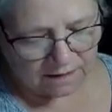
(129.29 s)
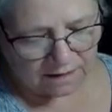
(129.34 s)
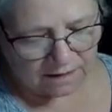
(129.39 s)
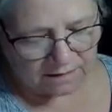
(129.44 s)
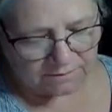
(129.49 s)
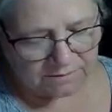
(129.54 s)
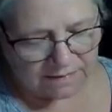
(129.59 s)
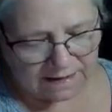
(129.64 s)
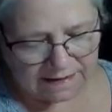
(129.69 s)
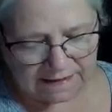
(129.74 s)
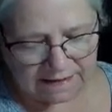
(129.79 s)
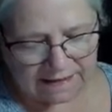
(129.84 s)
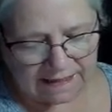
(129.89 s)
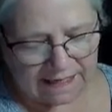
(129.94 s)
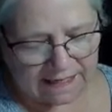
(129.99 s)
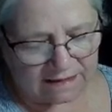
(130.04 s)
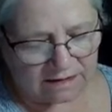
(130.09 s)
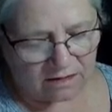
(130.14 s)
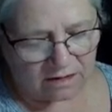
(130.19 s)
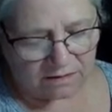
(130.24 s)
making
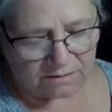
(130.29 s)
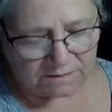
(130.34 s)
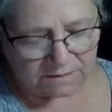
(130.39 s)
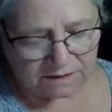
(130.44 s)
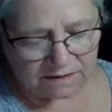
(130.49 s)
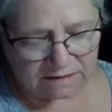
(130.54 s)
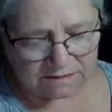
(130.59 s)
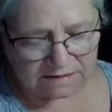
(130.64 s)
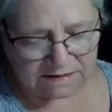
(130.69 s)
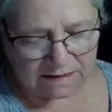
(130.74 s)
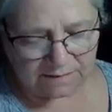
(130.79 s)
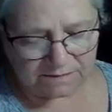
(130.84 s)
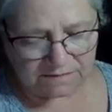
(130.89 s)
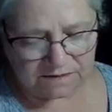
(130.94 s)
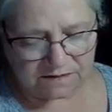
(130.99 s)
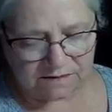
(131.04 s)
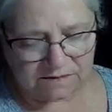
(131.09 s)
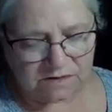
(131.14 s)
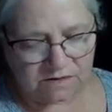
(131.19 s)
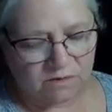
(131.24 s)
ad hoc
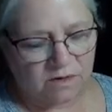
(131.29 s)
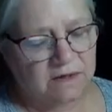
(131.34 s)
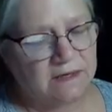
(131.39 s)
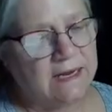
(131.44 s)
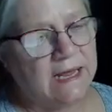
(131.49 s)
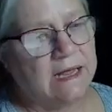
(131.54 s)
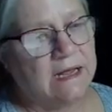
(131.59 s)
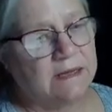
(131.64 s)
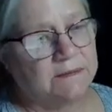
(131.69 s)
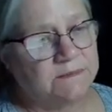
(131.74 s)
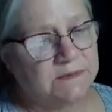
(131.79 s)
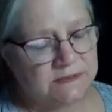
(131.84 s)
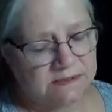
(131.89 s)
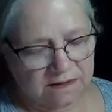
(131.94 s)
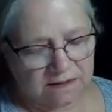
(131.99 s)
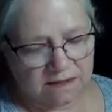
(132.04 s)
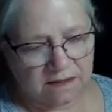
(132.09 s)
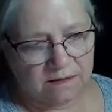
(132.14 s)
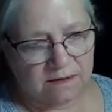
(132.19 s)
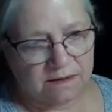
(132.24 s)
assumptions where
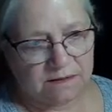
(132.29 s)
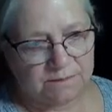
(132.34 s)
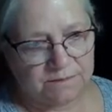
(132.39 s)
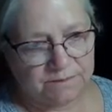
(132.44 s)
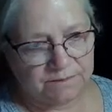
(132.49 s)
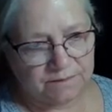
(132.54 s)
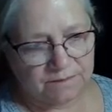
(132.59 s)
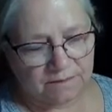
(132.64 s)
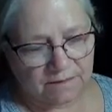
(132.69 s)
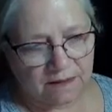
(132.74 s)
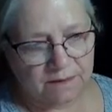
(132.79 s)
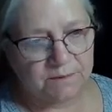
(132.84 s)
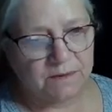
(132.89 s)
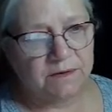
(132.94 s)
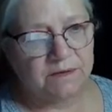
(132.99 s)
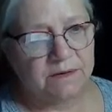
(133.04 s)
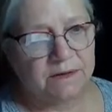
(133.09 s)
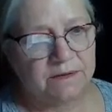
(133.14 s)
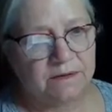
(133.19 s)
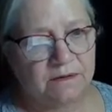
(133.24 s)
gaps
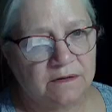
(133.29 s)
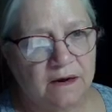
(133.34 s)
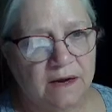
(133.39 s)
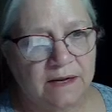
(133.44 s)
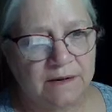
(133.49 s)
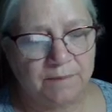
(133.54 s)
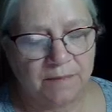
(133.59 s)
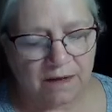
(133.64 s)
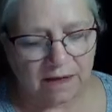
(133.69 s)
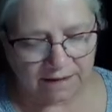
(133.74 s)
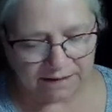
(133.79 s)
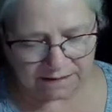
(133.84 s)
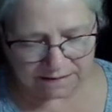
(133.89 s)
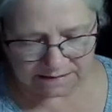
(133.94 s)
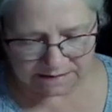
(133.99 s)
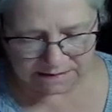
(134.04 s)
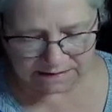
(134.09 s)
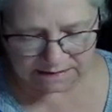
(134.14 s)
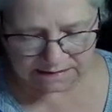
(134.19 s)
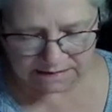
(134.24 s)
appear in their
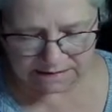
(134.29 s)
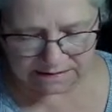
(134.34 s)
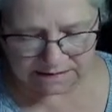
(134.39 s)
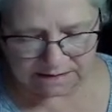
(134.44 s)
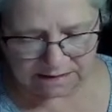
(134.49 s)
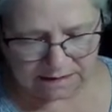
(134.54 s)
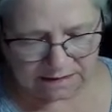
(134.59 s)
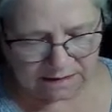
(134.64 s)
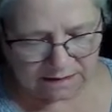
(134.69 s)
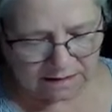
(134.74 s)
hypothesis.